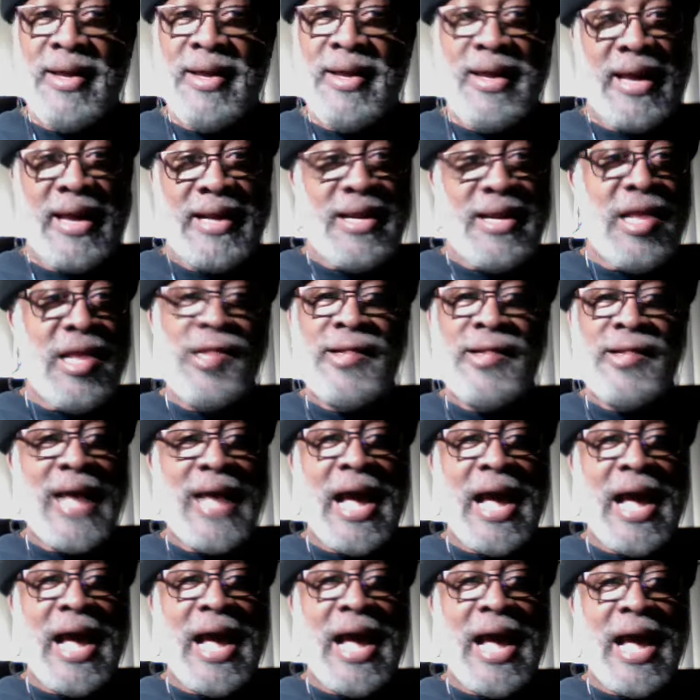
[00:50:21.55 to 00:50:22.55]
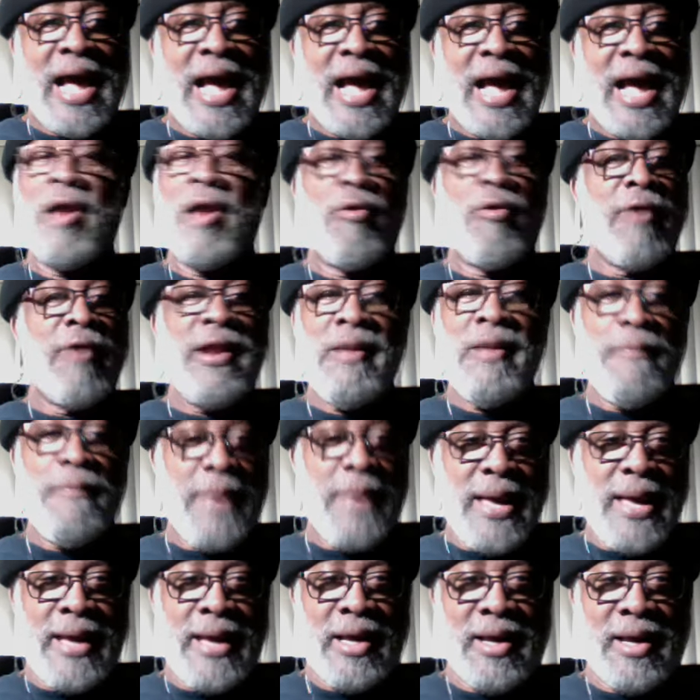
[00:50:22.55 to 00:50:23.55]
And these guys were already
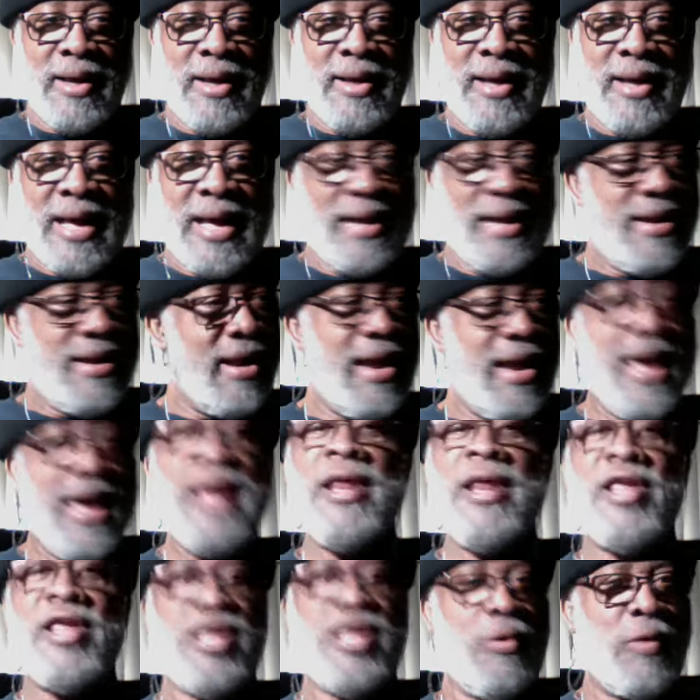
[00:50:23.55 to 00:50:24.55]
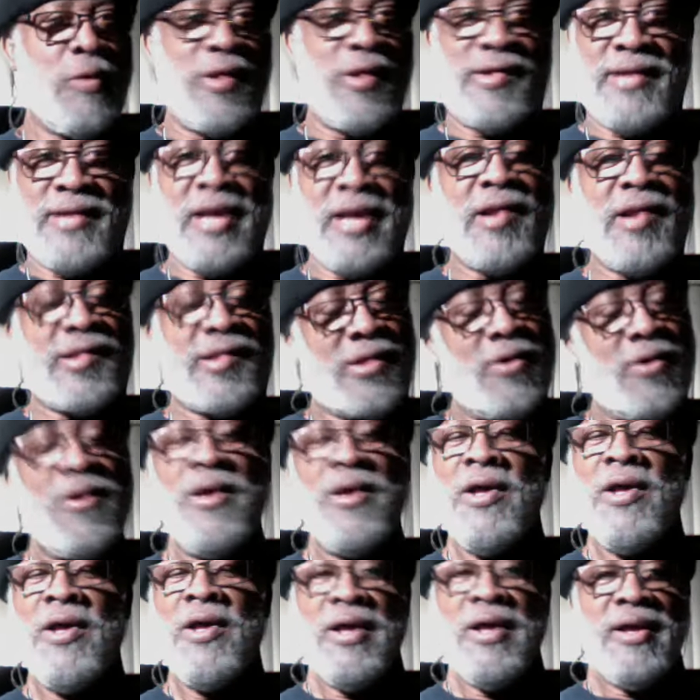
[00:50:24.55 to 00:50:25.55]
big, and their energy was there. So
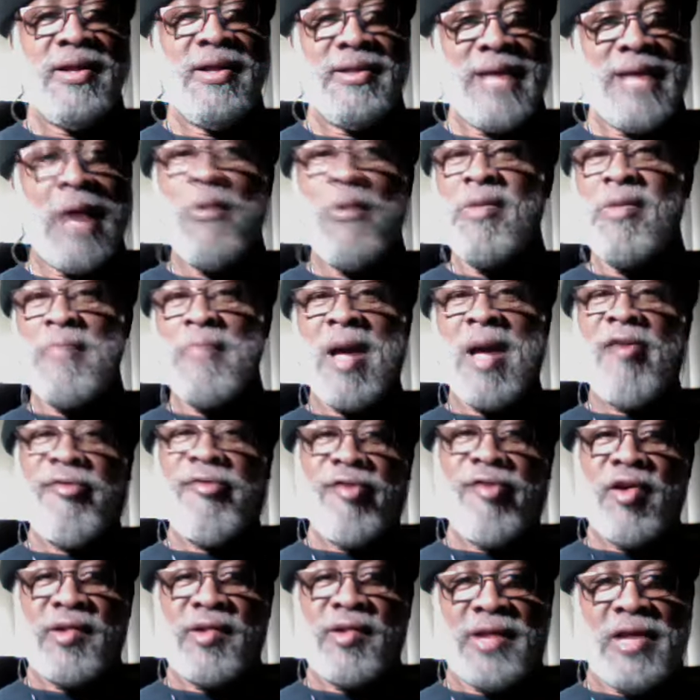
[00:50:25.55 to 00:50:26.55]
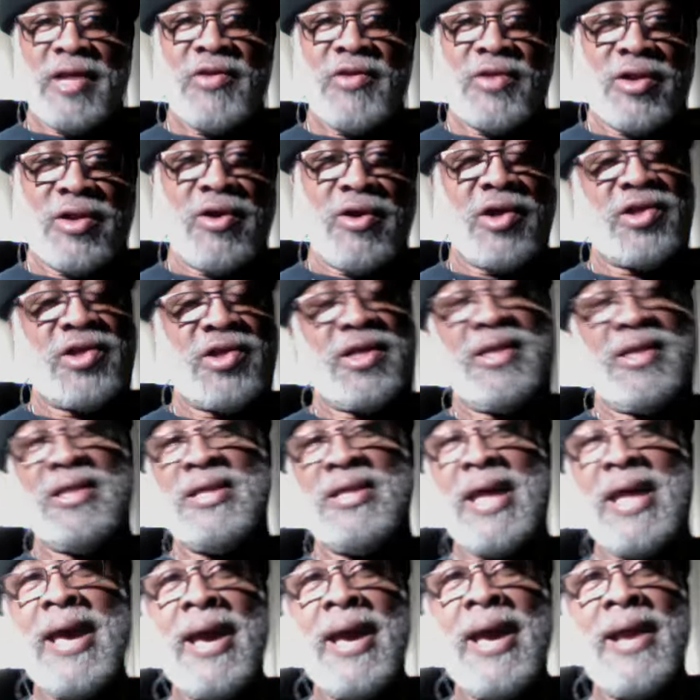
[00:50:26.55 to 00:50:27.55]
that was my first introduction.
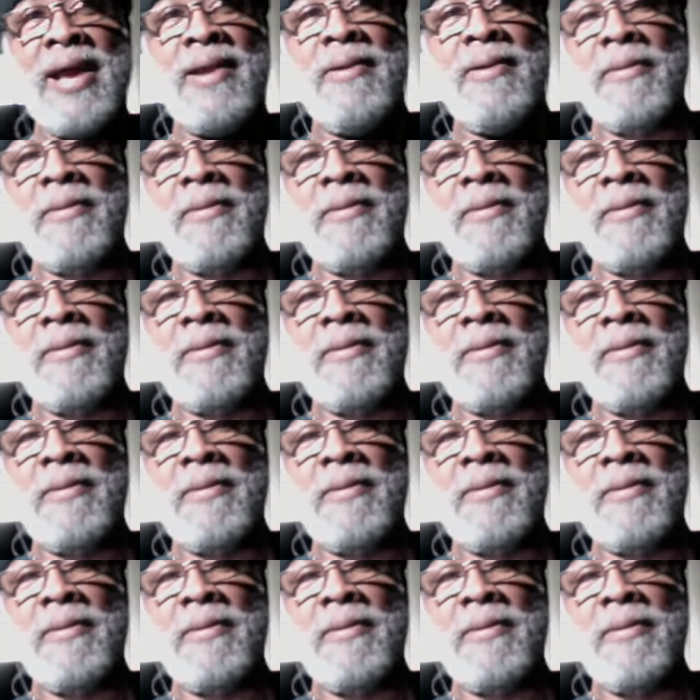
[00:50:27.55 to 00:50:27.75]
Then